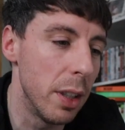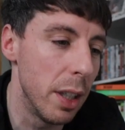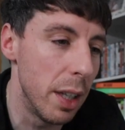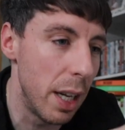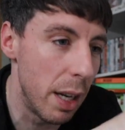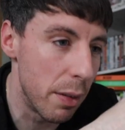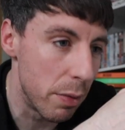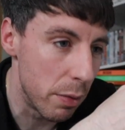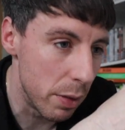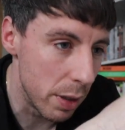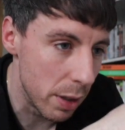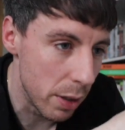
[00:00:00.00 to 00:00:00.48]
and
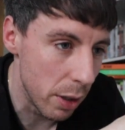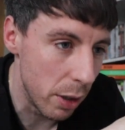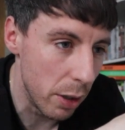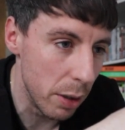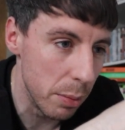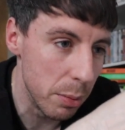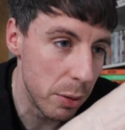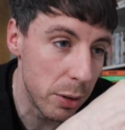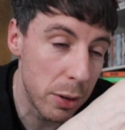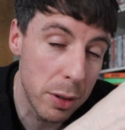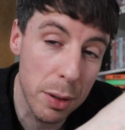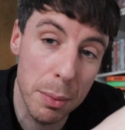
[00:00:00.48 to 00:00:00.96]
every
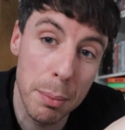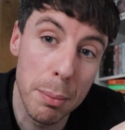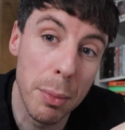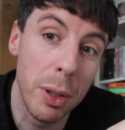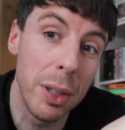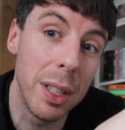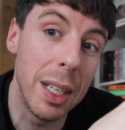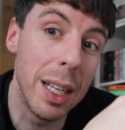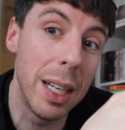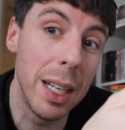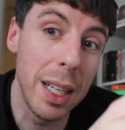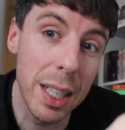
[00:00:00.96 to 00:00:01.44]
time
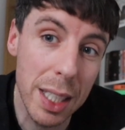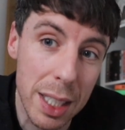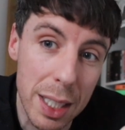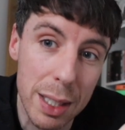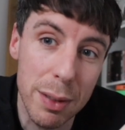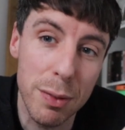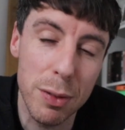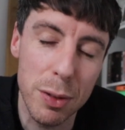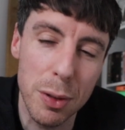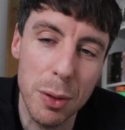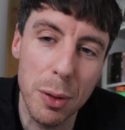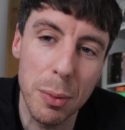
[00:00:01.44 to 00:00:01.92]
somebody
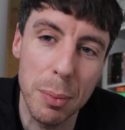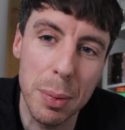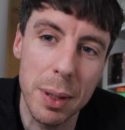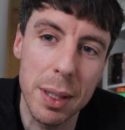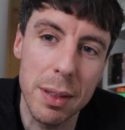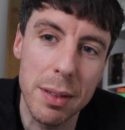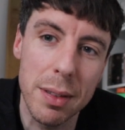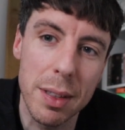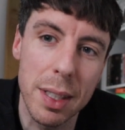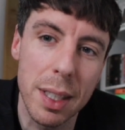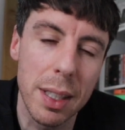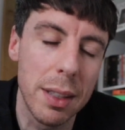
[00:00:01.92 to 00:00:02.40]
leaves your
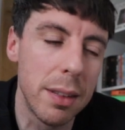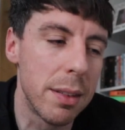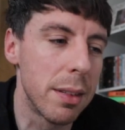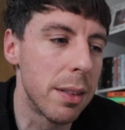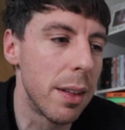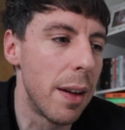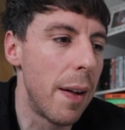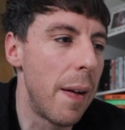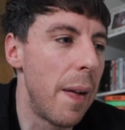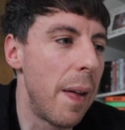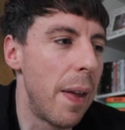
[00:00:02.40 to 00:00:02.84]
business,